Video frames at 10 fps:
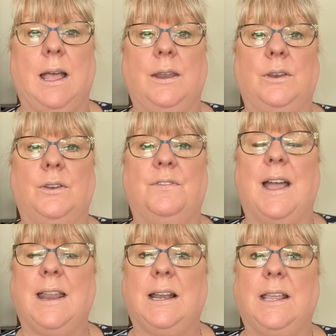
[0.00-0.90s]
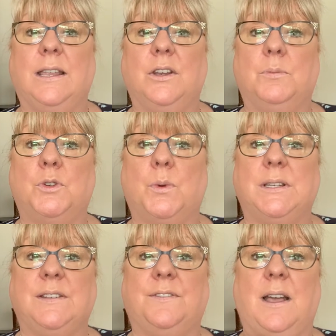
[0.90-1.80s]
And finally, number
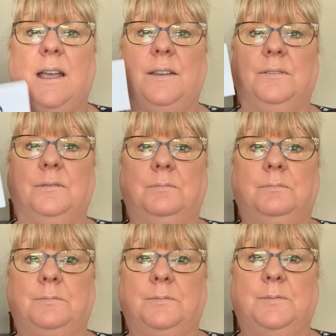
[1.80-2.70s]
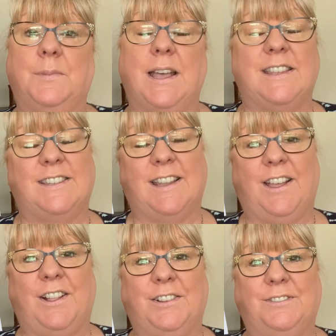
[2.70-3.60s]
25, a
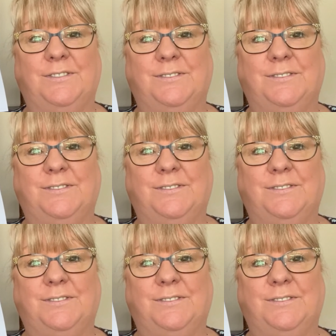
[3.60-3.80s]
circle.